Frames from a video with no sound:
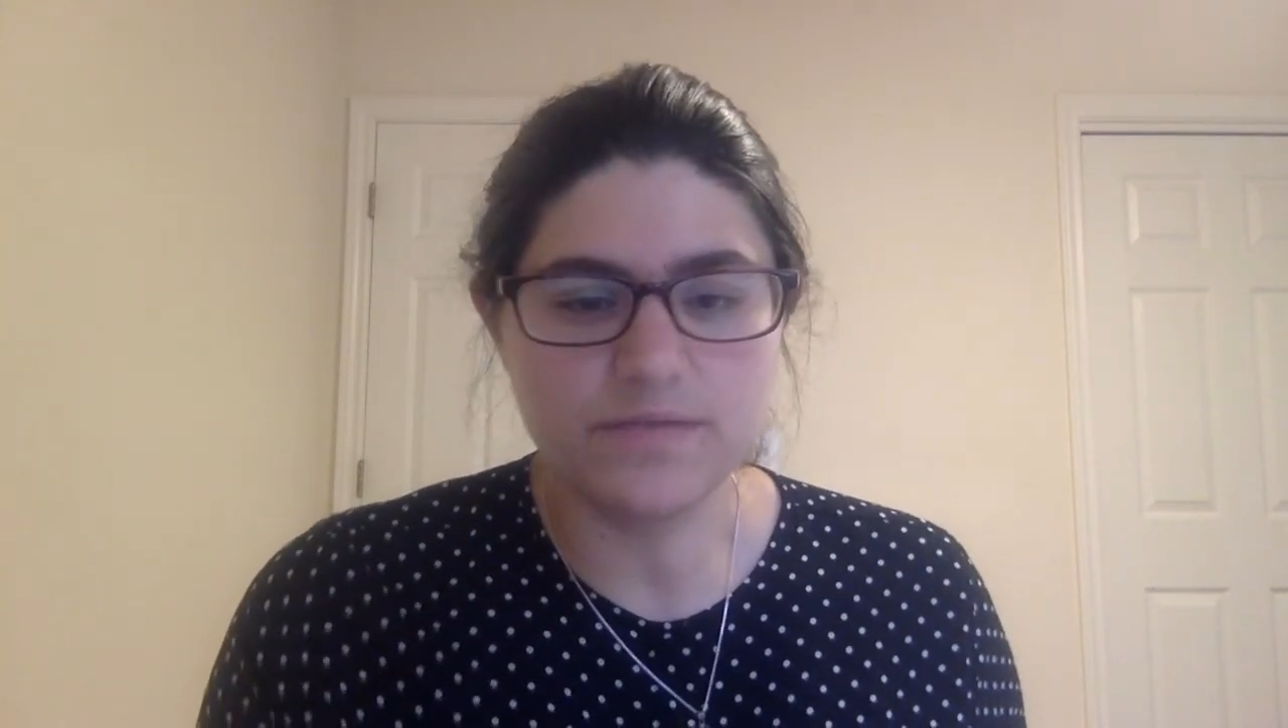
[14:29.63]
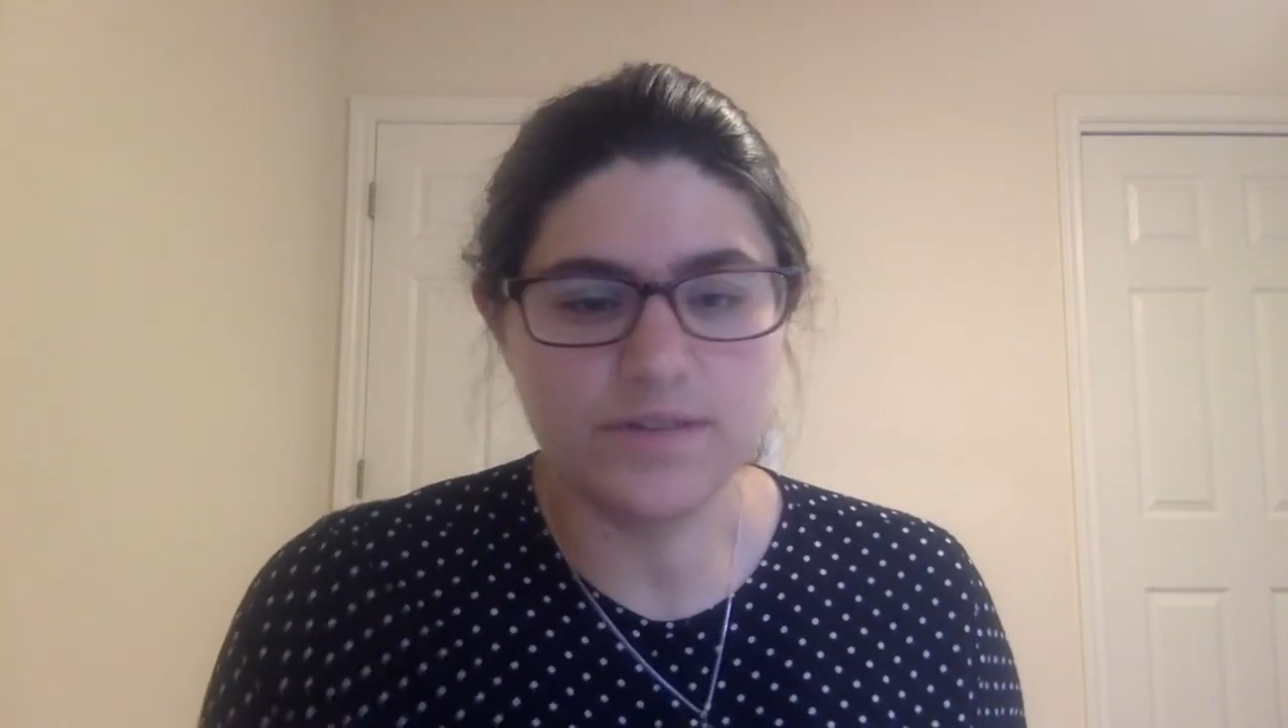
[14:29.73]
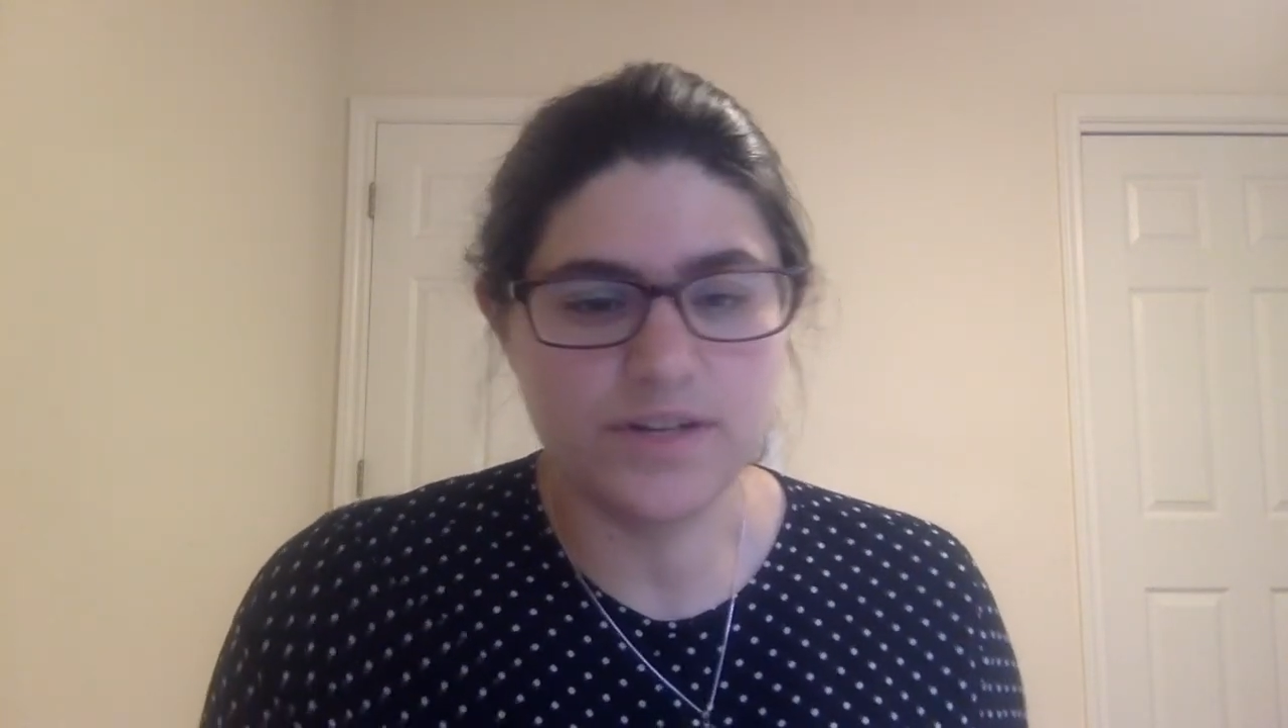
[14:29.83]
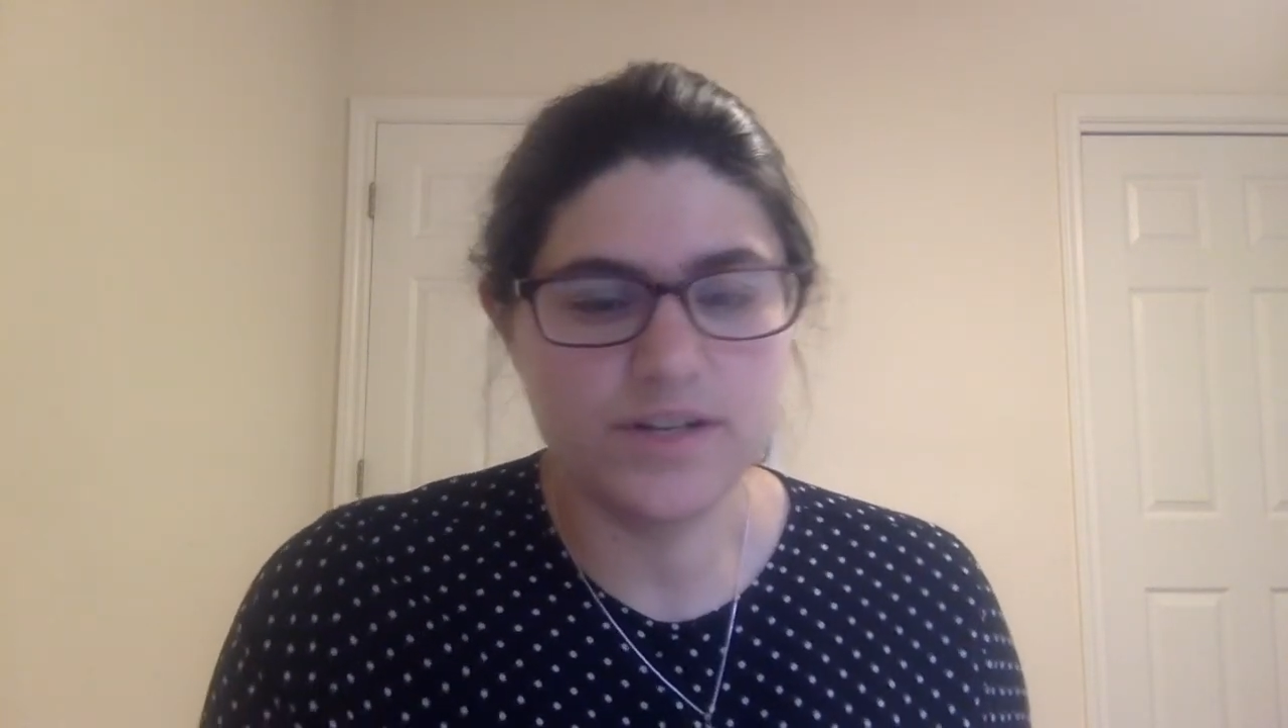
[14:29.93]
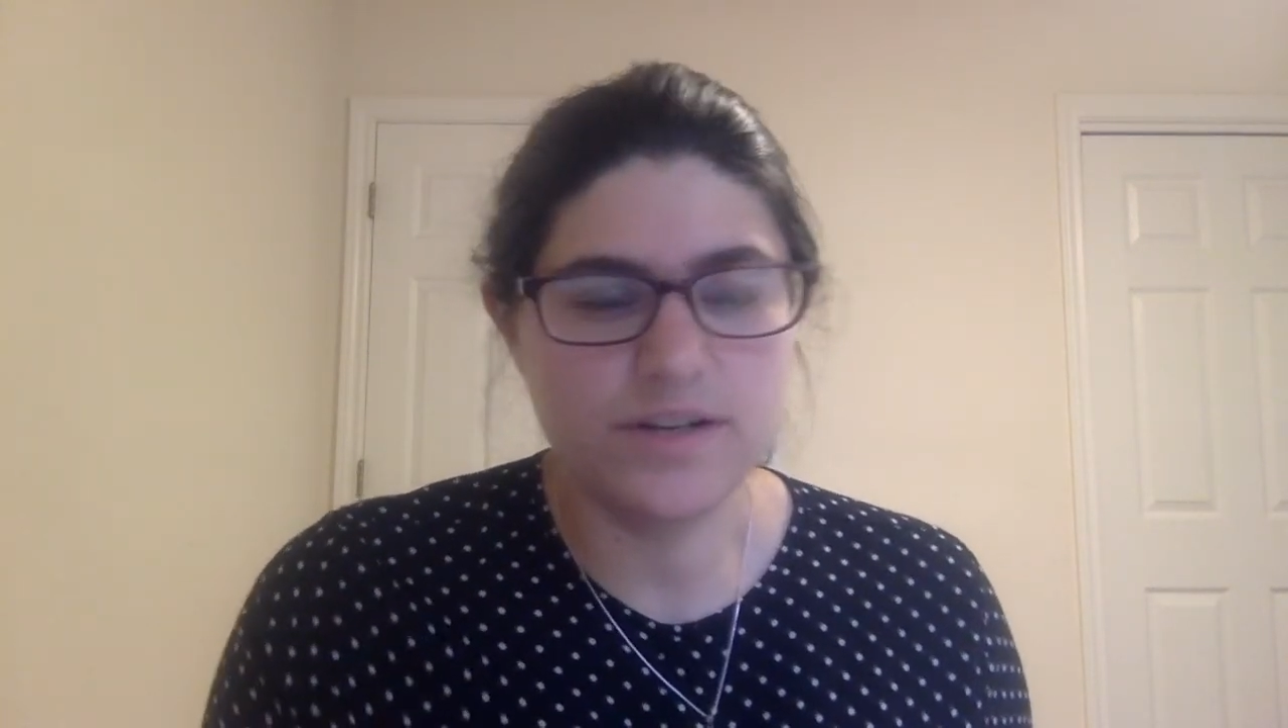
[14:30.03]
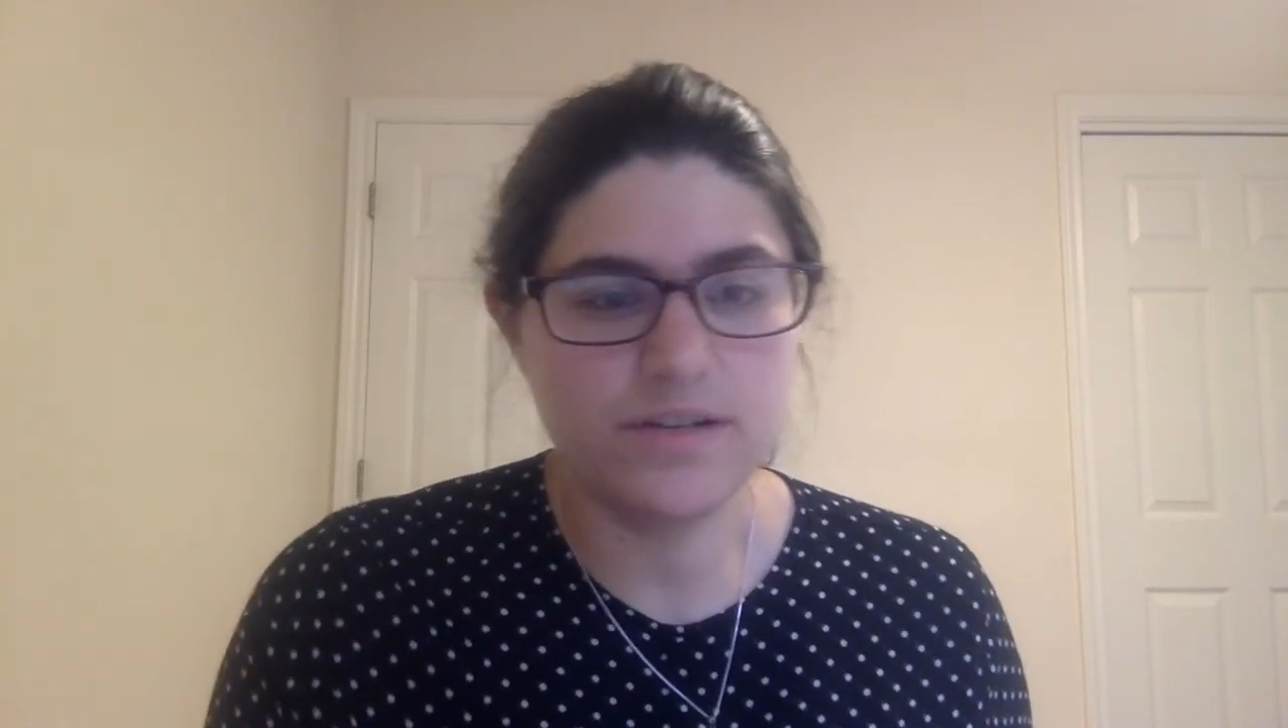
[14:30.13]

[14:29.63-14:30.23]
version,